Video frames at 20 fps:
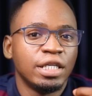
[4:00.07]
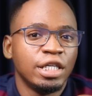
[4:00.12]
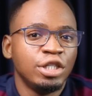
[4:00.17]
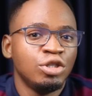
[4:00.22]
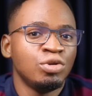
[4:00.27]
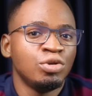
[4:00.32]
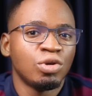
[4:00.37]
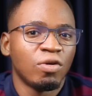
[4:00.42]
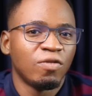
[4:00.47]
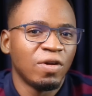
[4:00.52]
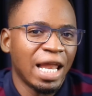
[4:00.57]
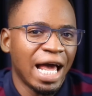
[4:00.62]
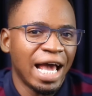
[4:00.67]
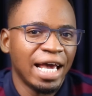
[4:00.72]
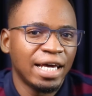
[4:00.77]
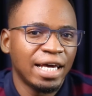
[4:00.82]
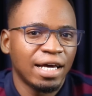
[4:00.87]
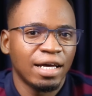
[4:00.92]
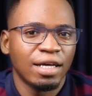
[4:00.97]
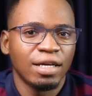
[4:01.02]
the use of
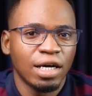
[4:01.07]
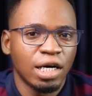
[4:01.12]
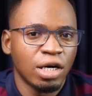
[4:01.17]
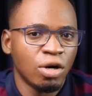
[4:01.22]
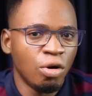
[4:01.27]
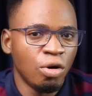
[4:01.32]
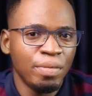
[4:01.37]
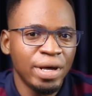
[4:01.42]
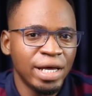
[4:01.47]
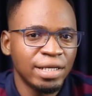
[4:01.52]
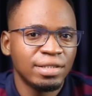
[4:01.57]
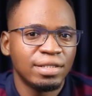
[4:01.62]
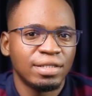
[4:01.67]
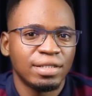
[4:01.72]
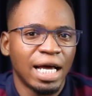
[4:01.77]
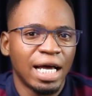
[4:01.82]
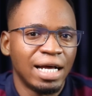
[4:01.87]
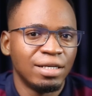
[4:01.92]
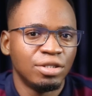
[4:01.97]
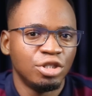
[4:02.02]
like,
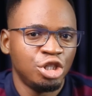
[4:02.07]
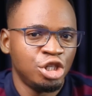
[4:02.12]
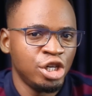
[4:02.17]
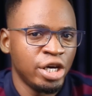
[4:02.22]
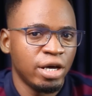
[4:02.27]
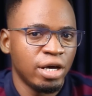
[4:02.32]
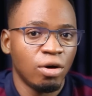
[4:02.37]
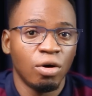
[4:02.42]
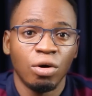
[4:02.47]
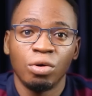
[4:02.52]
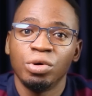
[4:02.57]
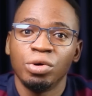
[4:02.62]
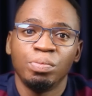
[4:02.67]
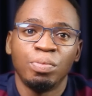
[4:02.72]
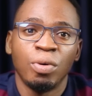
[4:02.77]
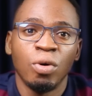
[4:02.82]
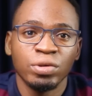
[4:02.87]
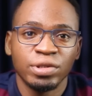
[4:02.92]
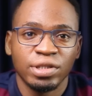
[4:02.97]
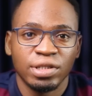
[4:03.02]
comments, and share or
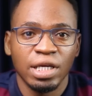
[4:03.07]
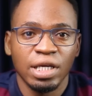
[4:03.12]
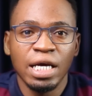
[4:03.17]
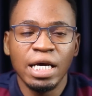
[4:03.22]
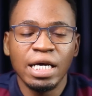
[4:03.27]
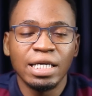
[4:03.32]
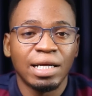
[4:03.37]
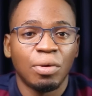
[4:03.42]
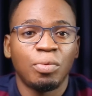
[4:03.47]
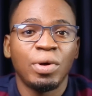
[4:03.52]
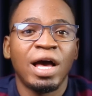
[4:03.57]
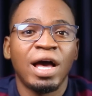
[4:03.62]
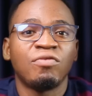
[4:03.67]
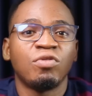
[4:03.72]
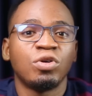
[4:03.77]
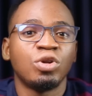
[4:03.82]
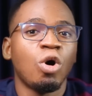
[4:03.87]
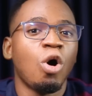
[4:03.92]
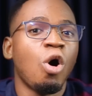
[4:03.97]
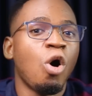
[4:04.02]
repost that we
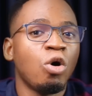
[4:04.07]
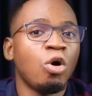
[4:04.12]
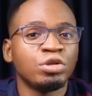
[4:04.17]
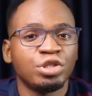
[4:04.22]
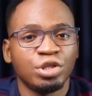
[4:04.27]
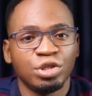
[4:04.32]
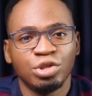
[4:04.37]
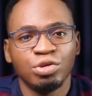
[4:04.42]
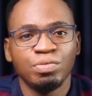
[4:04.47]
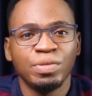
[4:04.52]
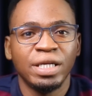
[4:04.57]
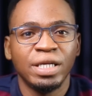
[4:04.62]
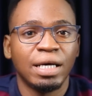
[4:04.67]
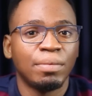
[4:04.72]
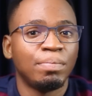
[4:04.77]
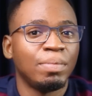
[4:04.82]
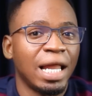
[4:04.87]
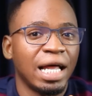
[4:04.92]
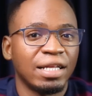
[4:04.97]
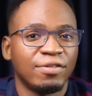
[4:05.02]
have on all social
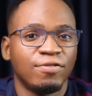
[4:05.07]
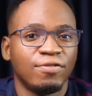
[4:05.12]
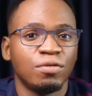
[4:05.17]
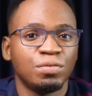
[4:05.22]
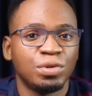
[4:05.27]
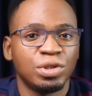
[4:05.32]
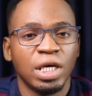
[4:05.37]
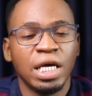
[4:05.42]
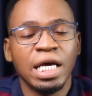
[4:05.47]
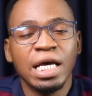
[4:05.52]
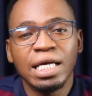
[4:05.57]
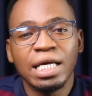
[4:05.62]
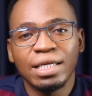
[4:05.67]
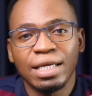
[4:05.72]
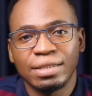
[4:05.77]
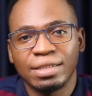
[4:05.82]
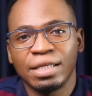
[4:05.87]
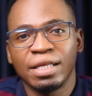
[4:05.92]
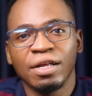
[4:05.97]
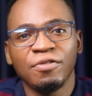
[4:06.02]
media platforms.
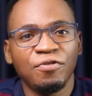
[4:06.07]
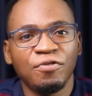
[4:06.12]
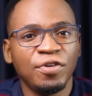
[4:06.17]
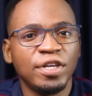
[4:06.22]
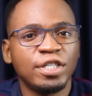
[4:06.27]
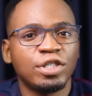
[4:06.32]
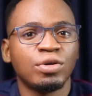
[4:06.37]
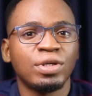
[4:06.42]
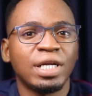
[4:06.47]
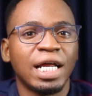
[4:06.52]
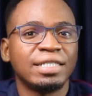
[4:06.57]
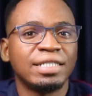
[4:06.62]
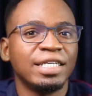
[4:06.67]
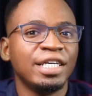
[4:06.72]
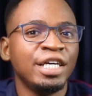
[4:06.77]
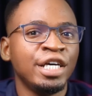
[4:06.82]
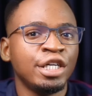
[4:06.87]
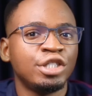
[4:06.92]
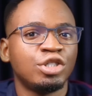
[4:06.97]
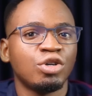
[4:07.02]
There are certain features that
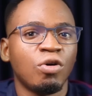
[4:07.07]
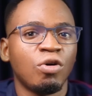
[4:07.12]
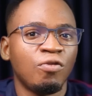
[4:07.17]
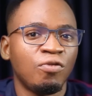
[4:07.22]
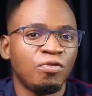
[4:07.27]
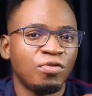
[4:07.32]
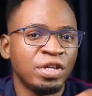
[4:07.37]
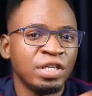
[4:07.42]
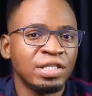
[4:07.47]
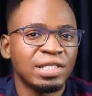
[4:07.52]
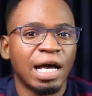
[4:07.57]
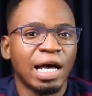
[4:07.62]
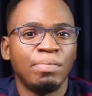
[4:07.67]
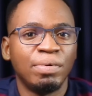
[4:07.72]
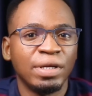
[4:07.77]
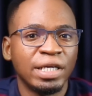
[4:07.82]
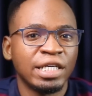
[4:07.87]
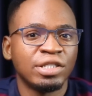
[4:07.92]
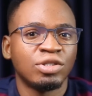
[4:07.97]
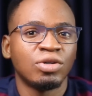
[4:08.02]
each of these
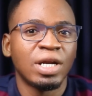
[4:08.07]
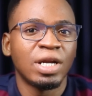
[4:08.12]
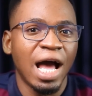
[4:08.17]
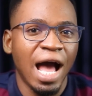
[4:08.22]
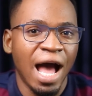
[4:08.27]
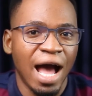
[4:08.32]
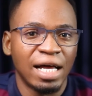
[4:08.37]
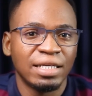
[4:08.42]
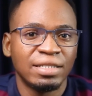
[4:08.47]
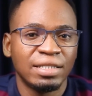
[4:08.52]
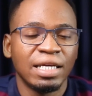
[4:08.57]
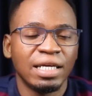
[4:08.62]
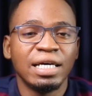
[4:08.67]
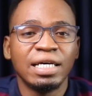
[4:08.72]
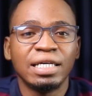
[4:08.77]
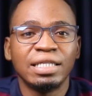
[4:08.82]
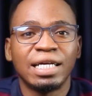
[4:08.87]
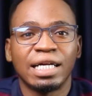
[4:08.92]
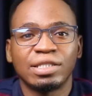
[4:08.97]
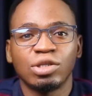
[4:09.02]
applications has
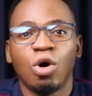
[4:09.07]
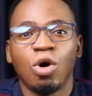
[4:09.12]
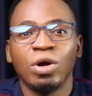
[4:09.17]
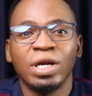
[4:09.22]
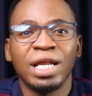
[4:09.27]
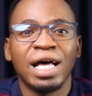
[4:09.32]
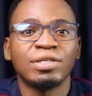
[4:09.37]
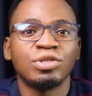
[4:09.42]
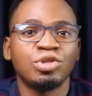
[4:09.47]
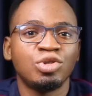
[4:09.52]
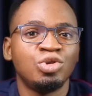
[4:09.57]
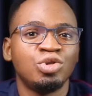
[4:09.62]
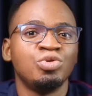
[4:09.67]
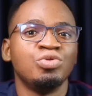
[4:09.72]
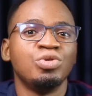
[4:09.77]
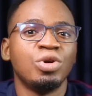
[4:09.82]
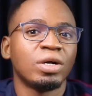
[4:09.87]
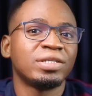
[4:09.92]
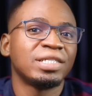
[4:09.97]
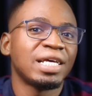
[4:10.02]
that others
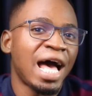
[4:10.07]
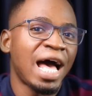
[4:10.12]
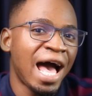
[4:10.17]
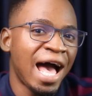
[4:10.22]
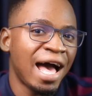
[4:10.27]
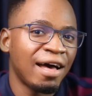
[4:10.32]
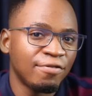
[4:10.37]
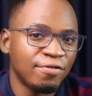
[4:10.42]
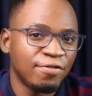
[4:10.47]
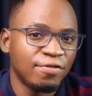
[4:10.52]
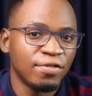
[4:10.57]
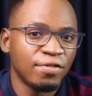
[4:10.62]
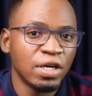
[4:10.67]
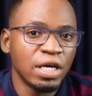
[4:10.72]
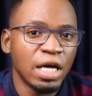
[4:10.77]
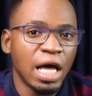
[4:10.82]
do not have.